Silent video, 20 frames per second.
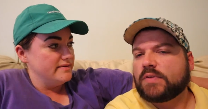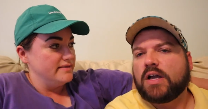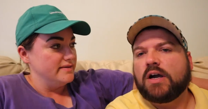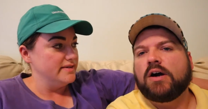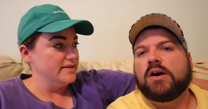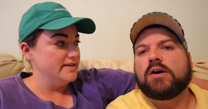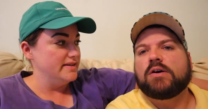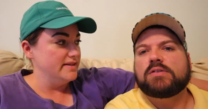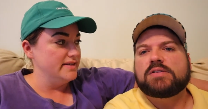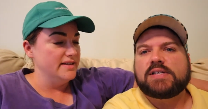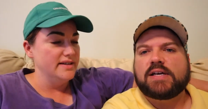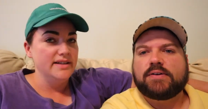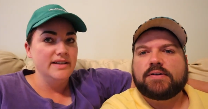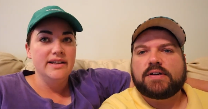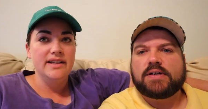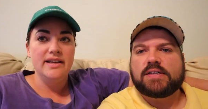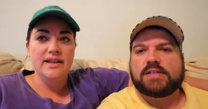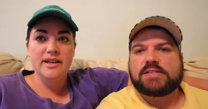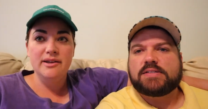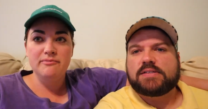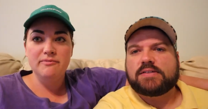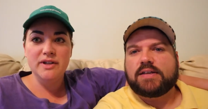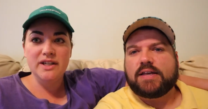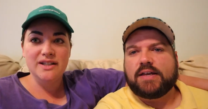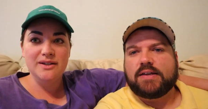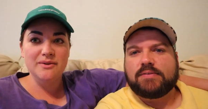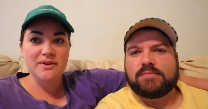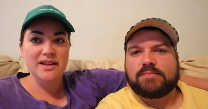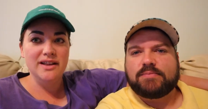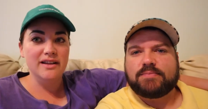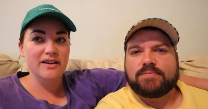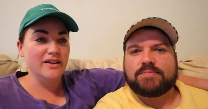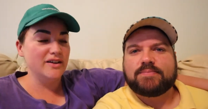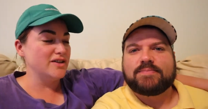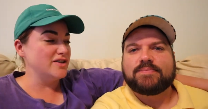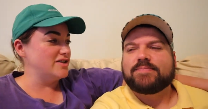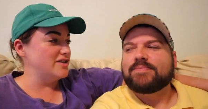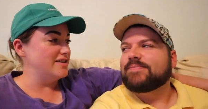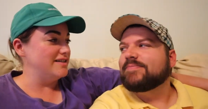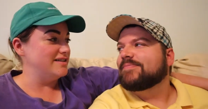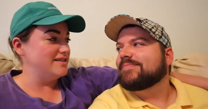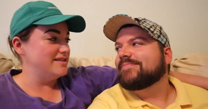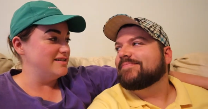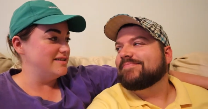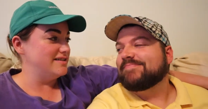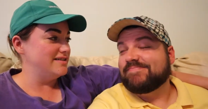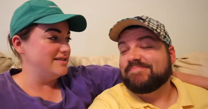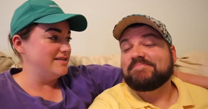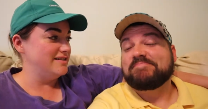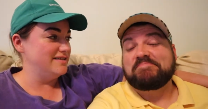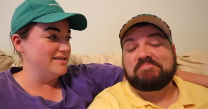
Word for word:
Speaker 1: Oh, is that what it
Speaker 2: is? In between the cushions.